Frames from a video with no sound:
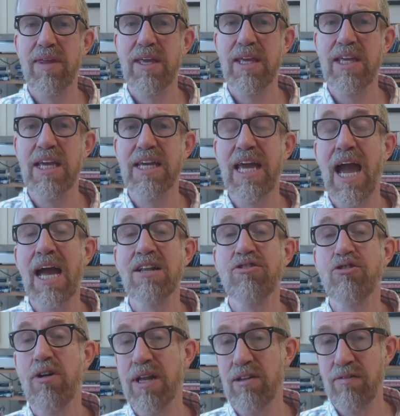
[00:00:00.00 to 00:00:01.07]
you can
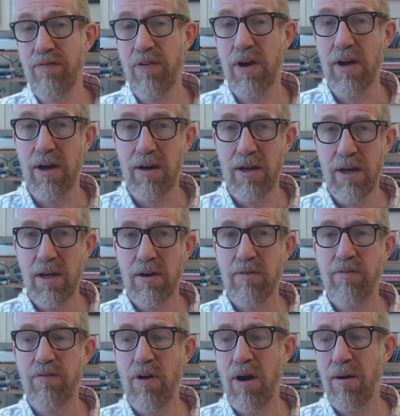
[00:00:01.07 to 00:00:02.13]
transfer
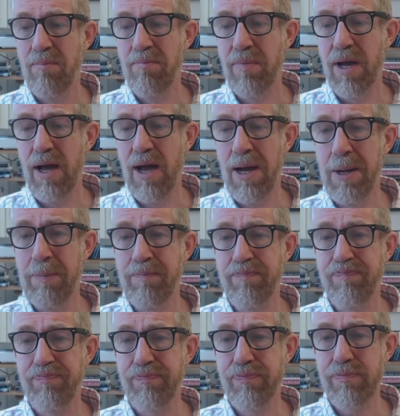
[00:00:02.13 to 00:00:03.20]
from, um,
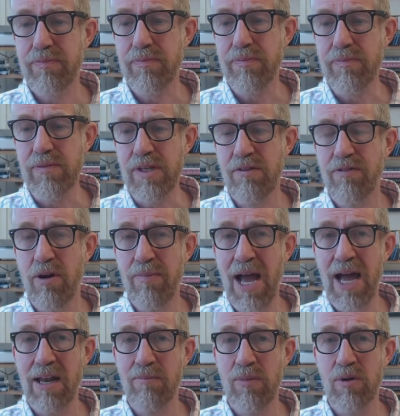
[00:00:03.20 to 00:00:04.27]
from
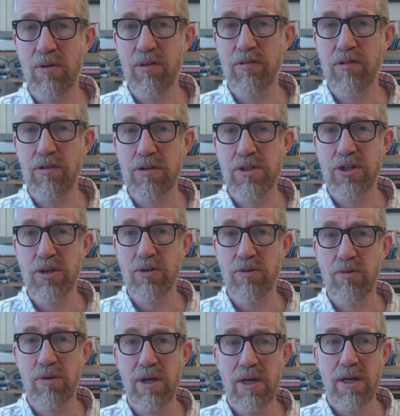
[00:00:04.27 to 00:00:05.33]
animals
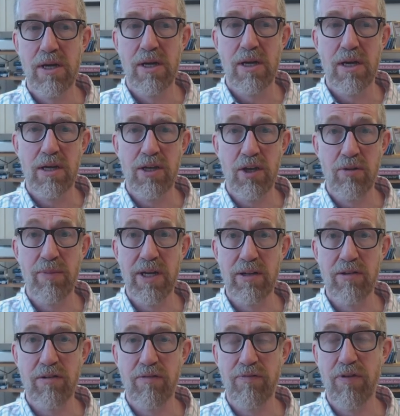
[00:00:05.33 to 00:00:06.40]
to humans,
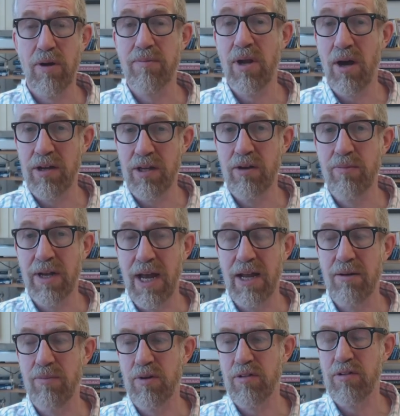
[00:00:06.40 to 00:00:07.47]
from non-human
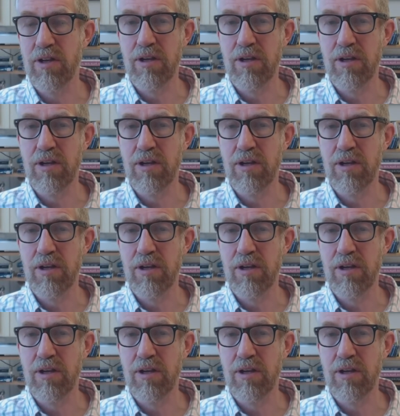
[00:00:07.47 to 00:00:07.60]
animals to